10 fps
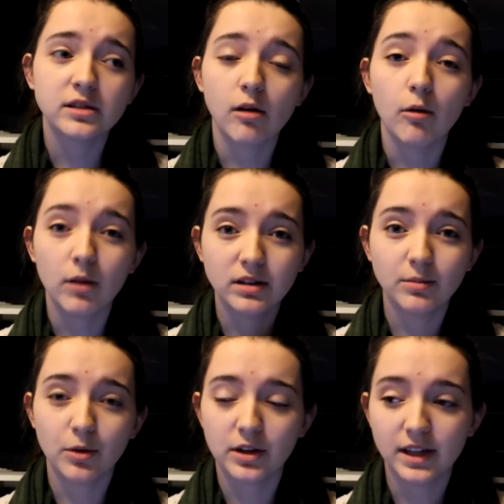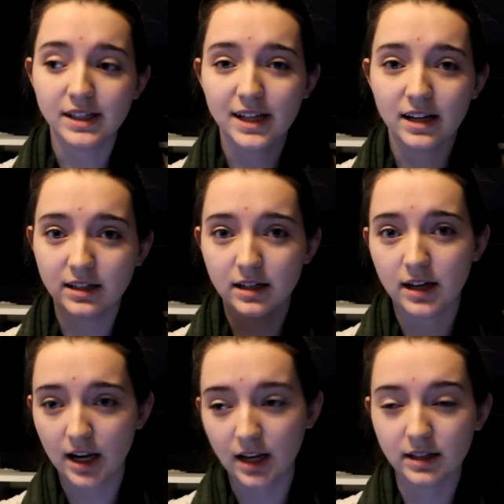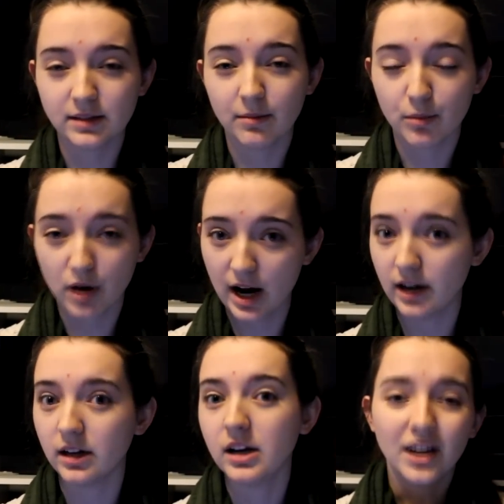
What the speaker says: so it was more than 10 days prior.